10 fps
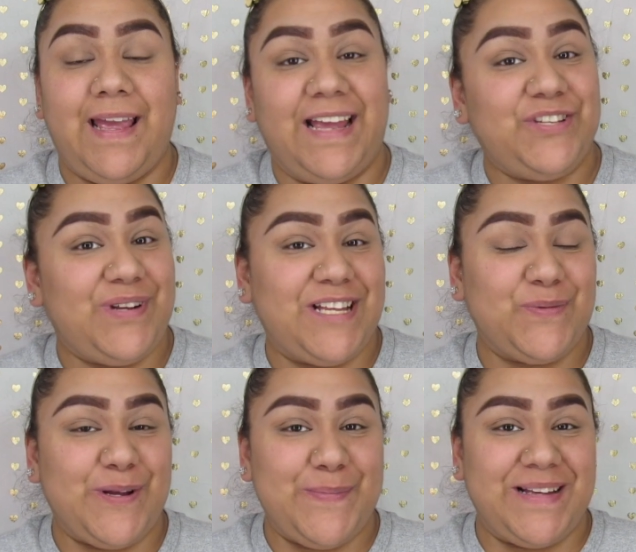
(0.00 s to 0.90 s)
Hey chulas,
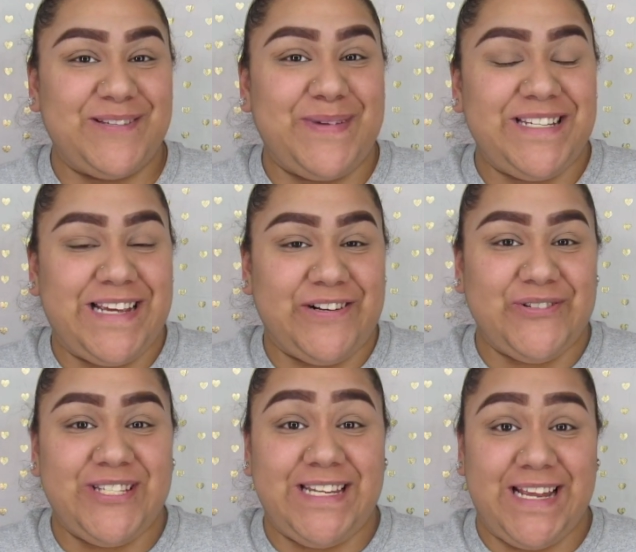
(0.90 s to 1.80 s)
welcome back to my channel.
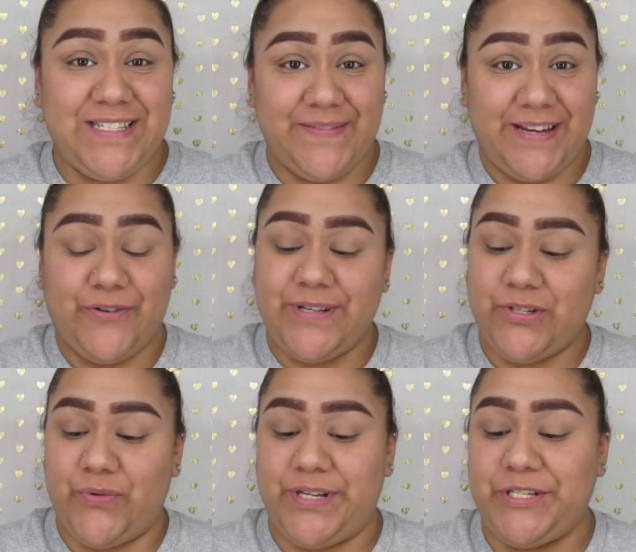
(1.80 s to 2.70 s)
Today's video
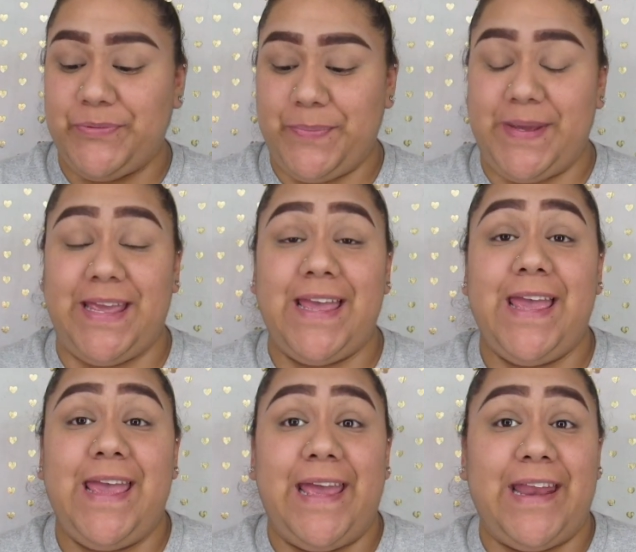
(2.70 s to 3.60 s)
is going to be
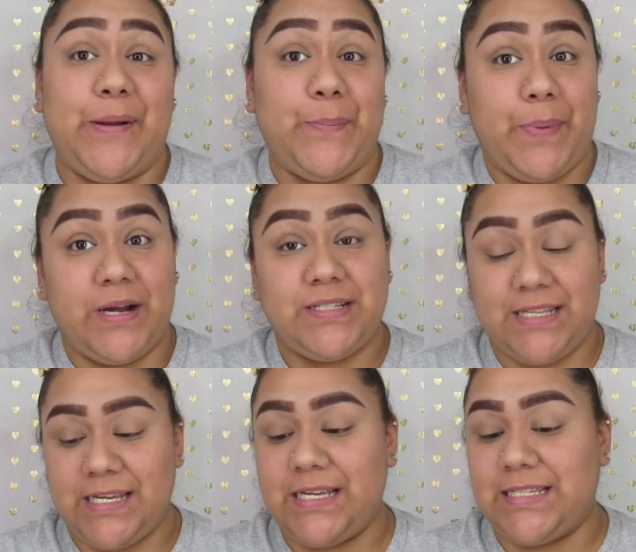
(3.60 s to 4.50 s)
an
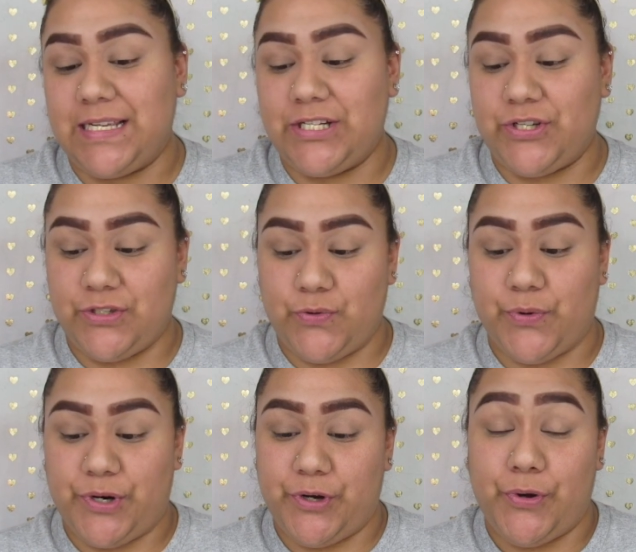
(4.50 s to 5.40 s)
unboxing slash
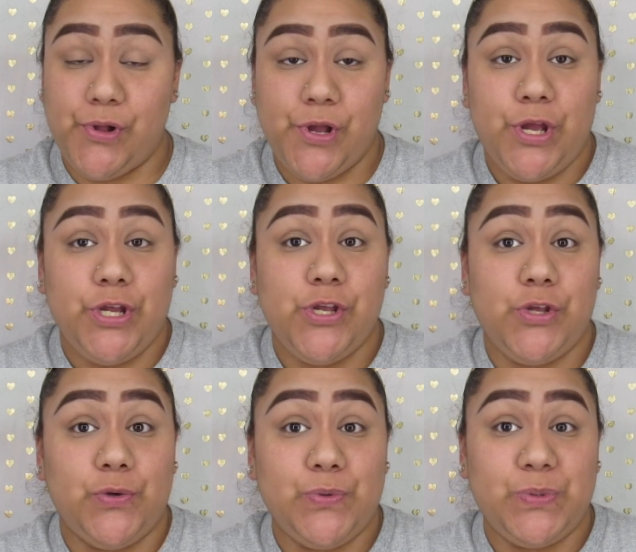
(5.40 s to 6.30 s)
tutorial
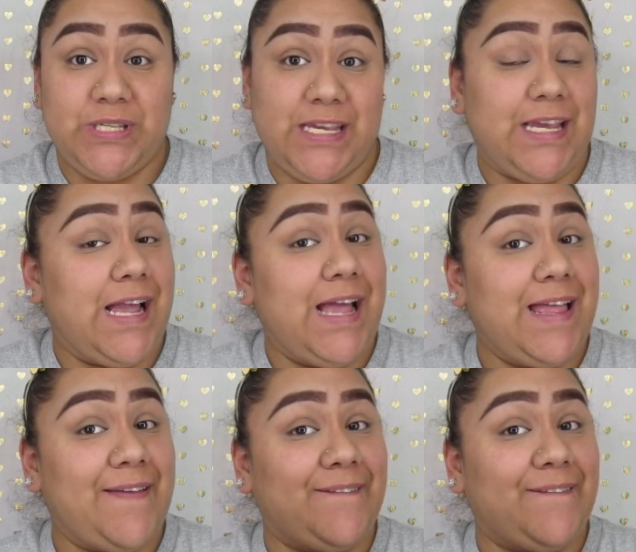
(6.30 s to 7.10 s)
using